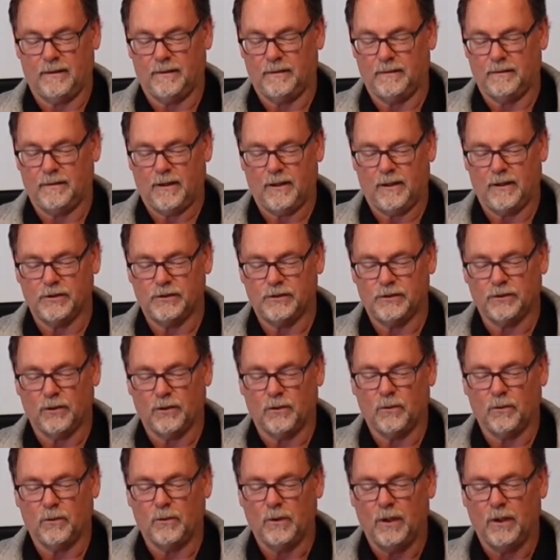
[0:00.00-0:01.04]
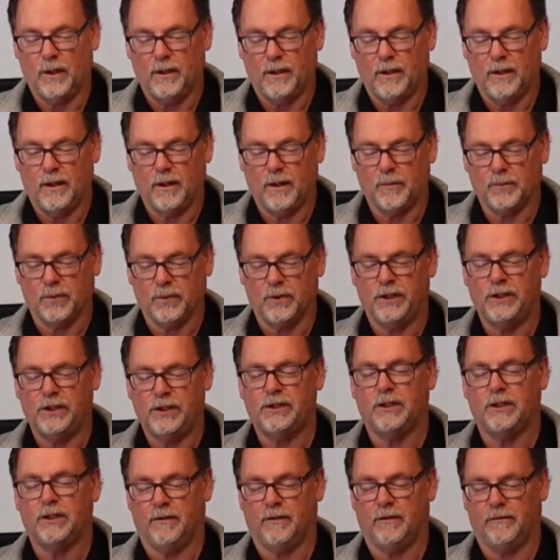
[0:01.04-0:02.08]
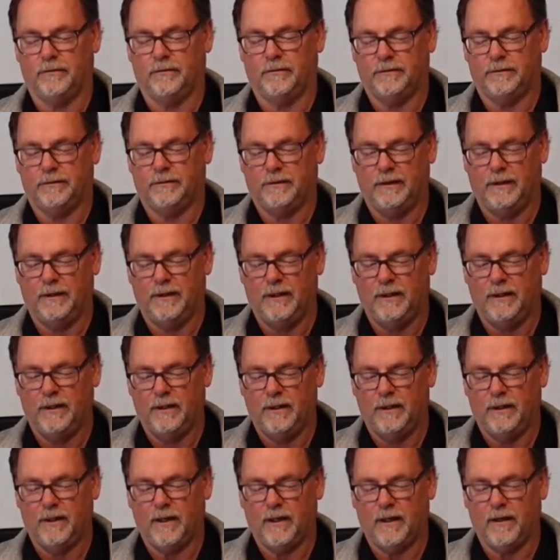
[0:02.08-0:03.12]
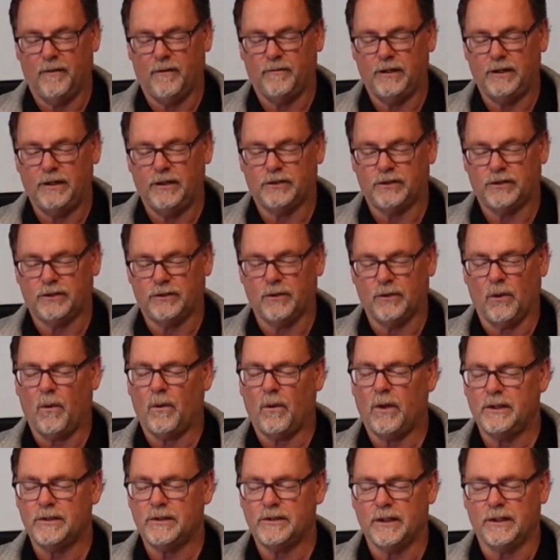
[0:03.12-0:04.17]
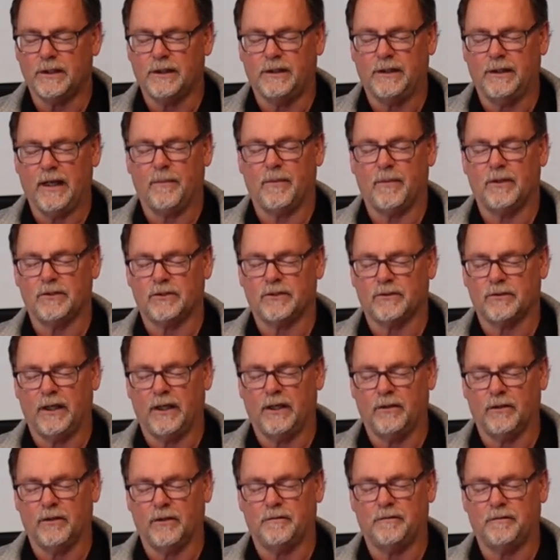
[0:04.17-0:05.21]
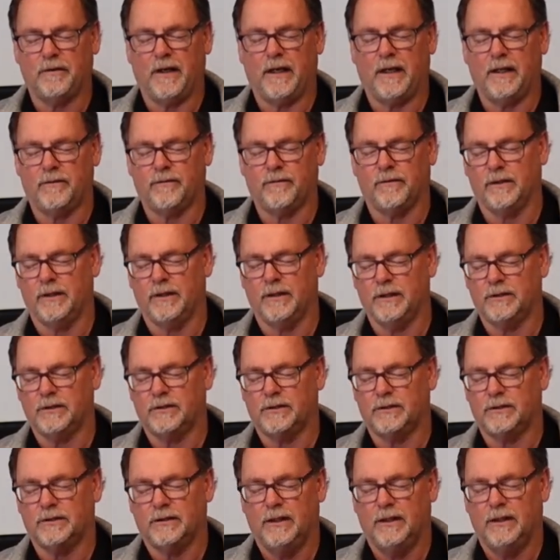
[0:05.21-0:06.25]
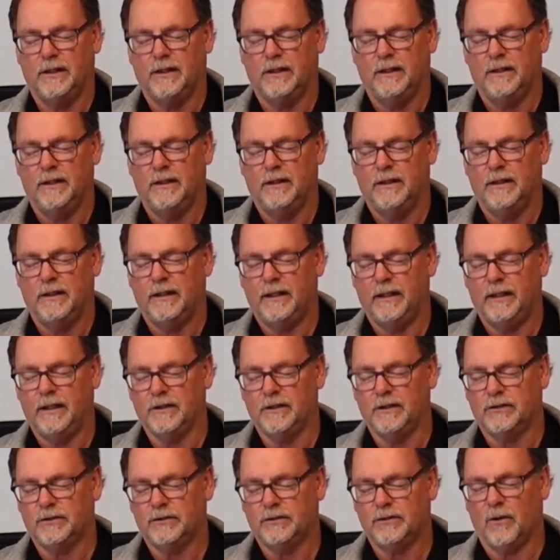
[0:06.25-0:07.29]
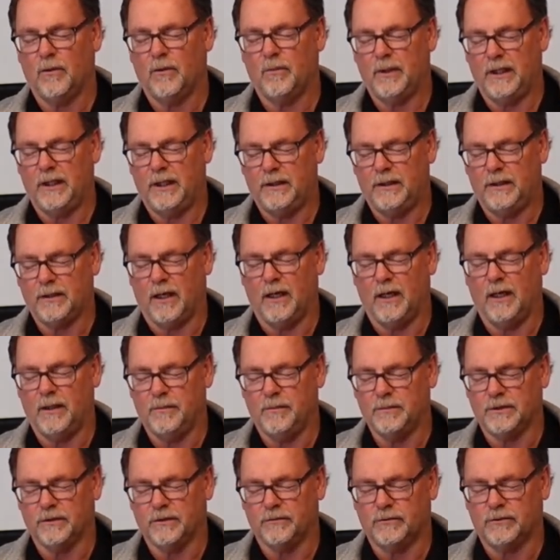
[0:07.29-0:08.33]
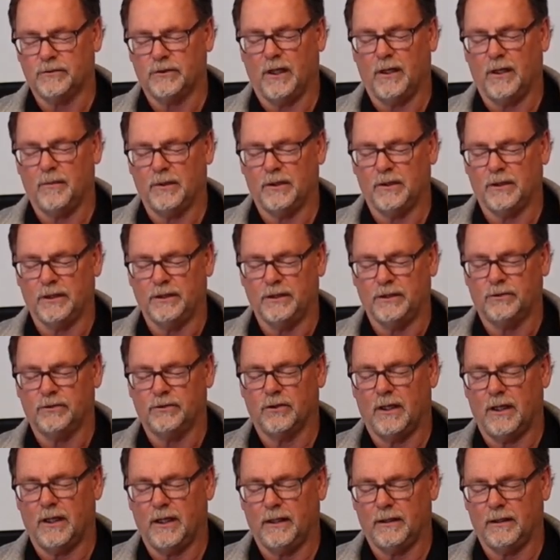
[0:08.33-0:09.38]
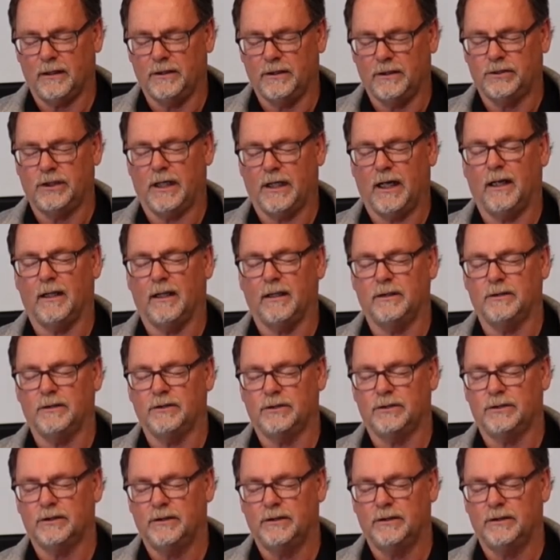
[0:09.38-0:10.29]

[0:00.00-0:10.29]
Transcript: are so appreciative of these stories that demonstrate your faithfulness in so many times of trouble and trial and challenge.